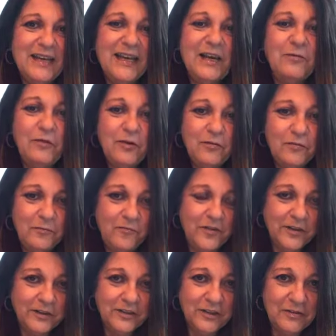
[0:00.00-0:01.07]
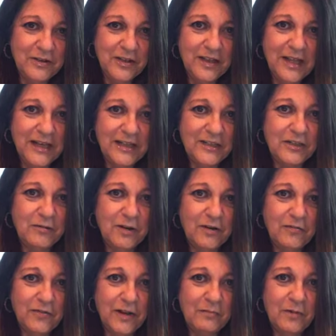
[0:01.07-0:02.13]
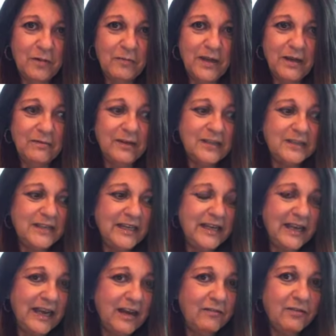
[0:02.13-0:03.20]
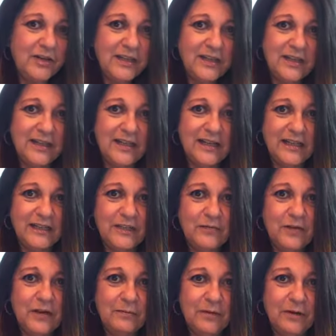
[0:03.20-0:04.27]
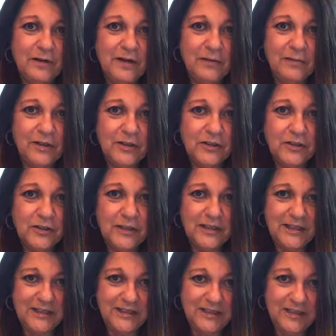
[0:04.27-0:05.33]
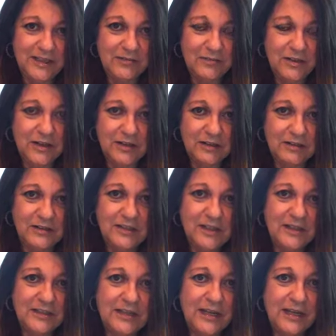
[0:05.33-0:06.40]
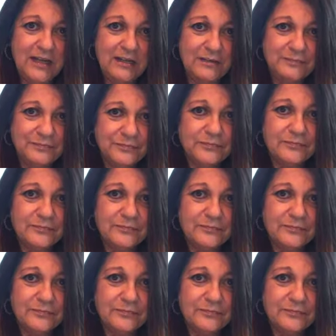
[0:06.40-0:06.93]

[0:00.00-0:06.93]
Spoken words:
If you feel so inclined and you want to Venmo me, I'm going to take everything that gets Venmoed and I'm going to turn it into gift cards and take it